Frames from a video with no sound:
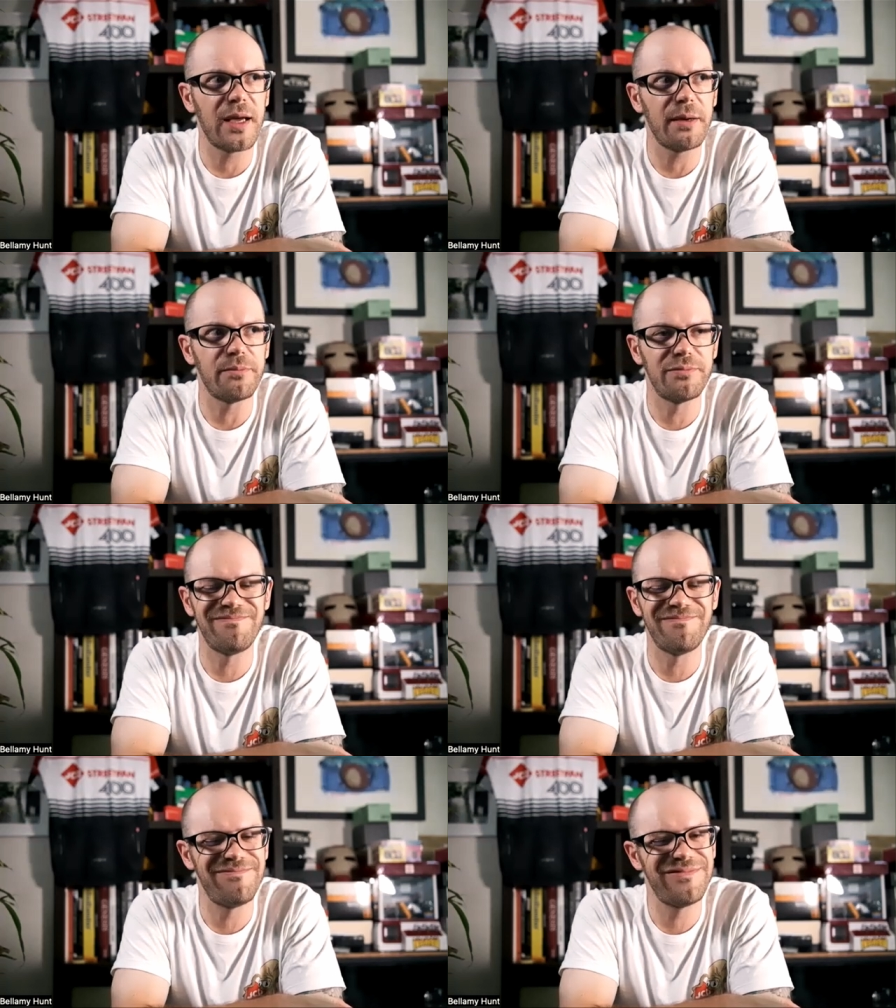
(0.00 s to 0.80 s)
They're
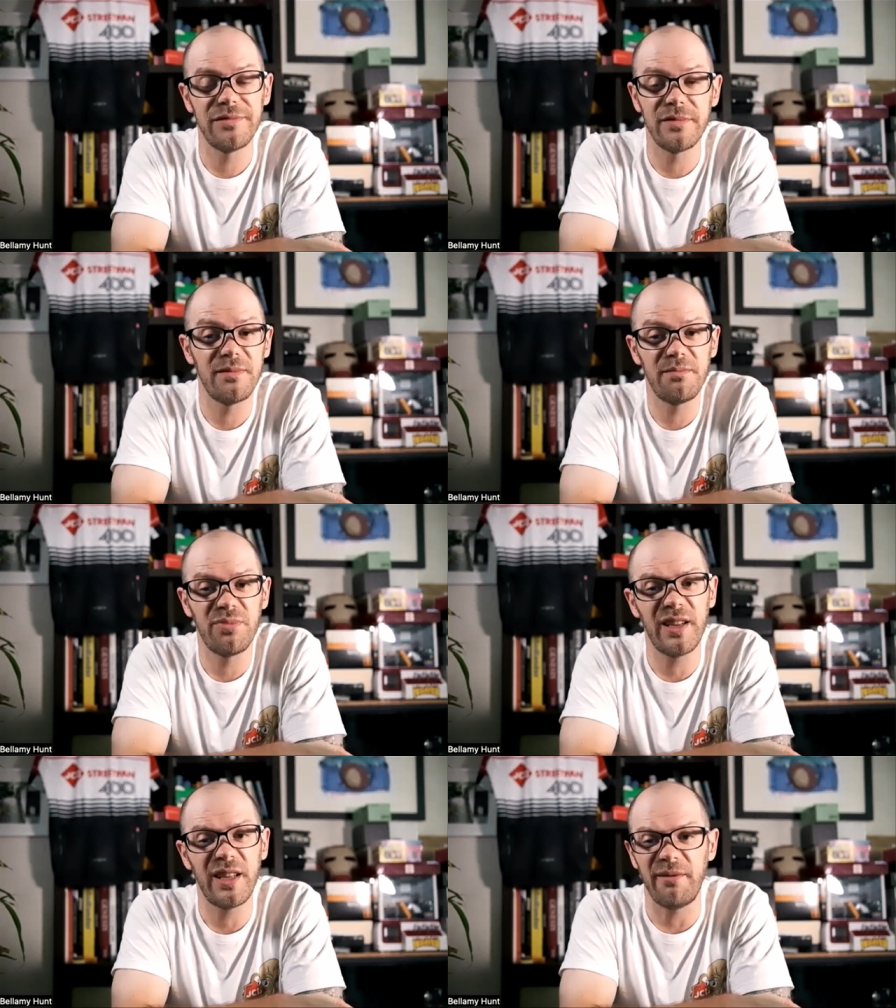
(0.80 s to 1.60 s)

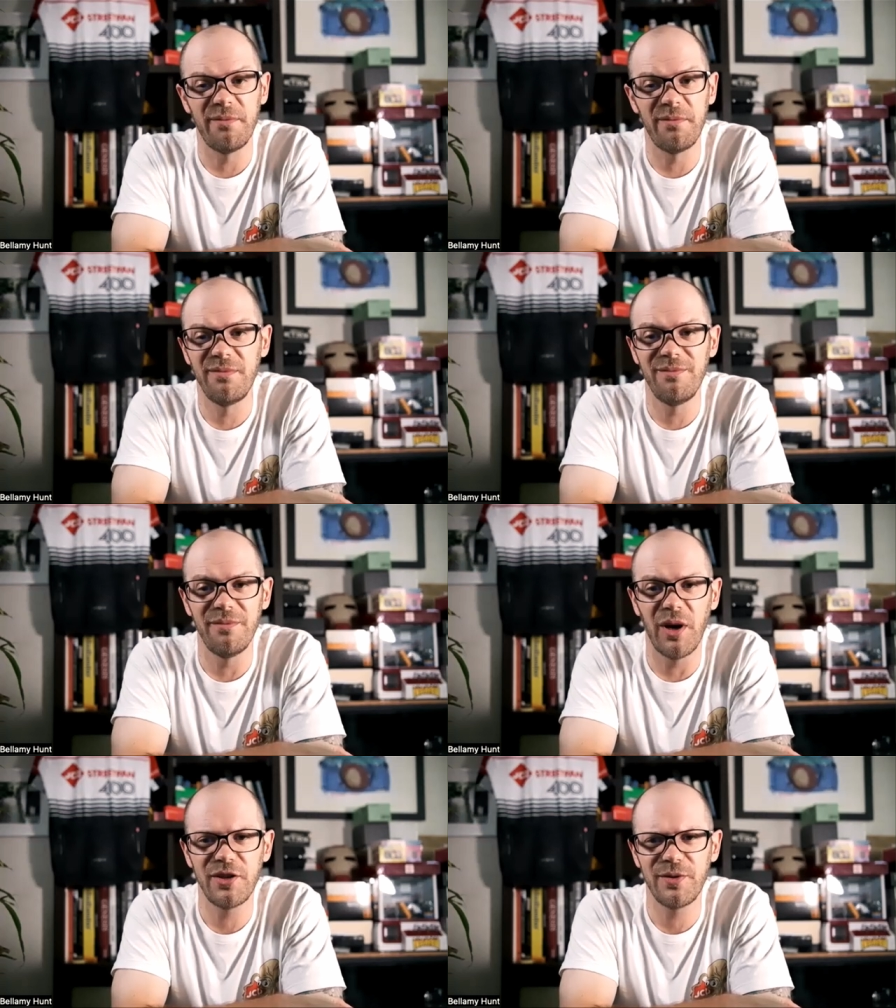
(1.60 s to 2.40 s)
pretty
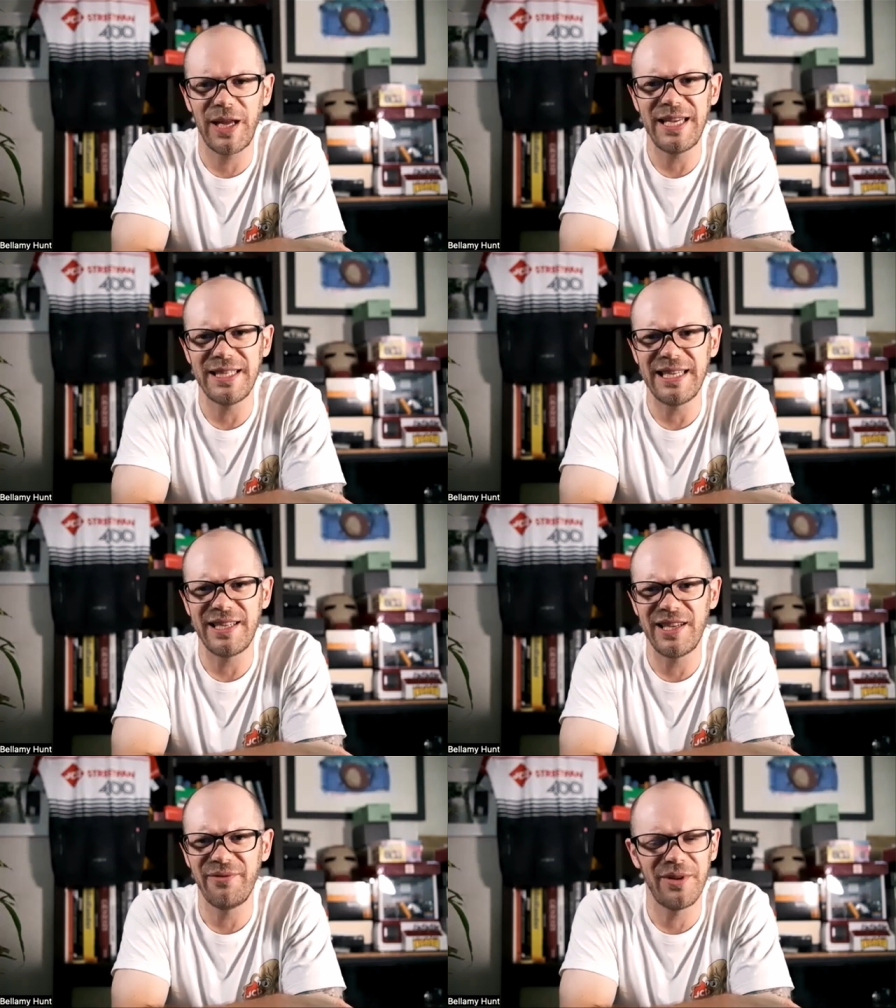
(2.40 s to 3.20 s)
much easy to,